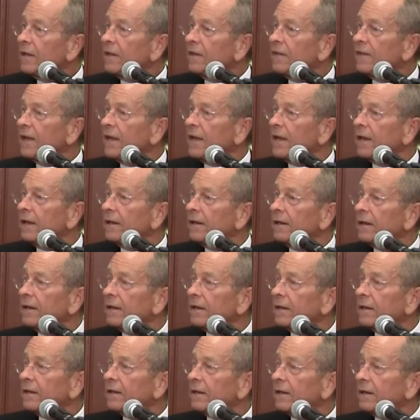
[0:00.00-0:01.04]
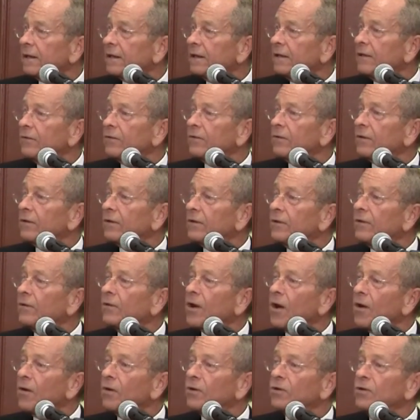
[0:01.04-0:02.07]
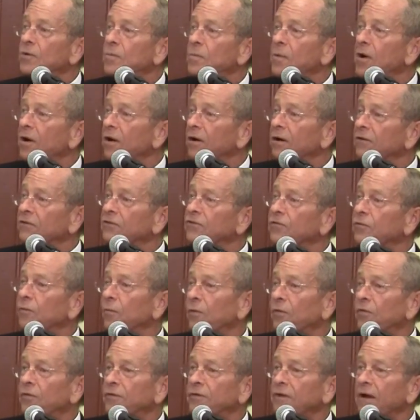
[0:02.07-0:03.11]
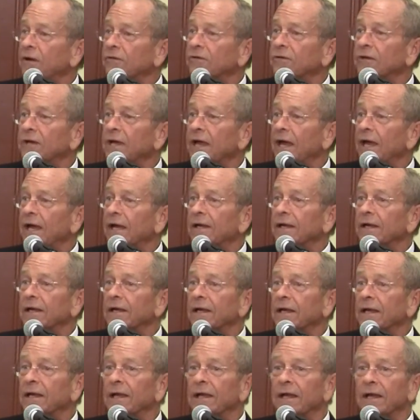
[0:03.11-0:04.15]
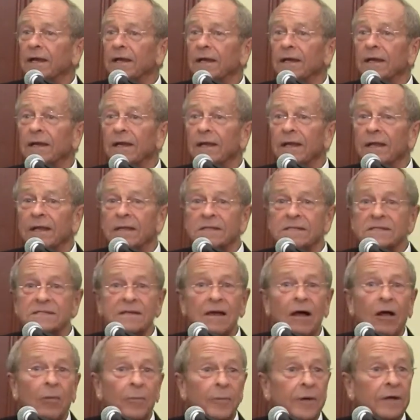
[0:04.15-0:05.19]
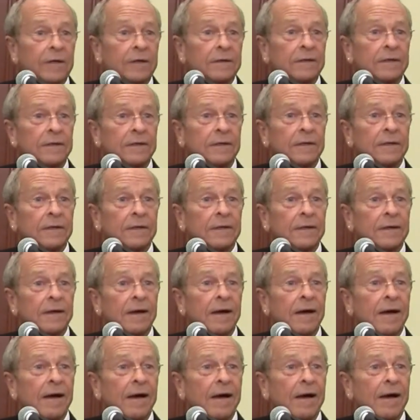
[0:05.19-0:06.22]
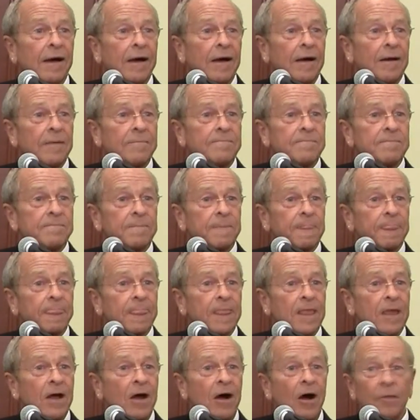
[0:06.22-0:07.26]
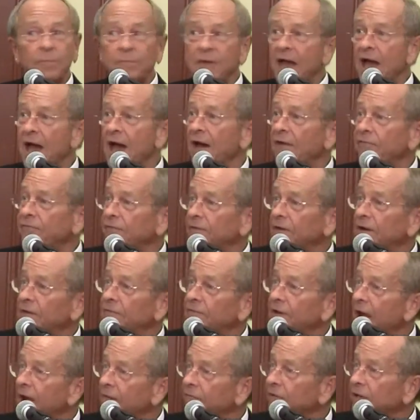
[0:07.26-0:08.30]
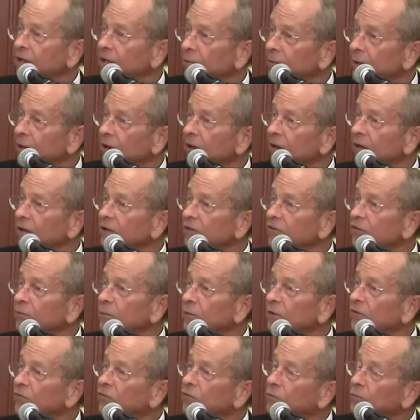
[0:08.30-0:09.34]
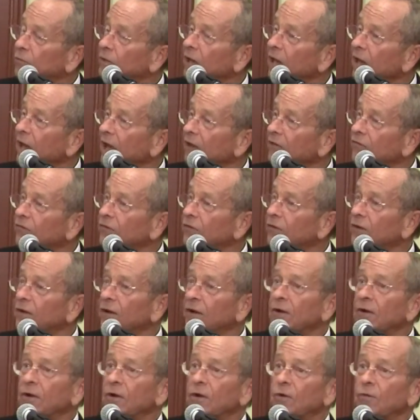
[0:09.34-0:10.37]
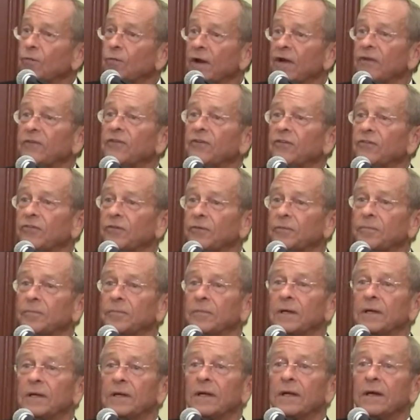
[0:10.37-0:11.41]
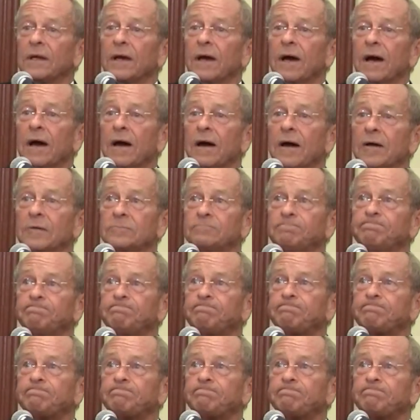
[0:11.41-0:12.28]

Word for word: then you, you go and you march with Doctor King in, in Selma uh, on behalf of African Americans, because you realize that racism, um,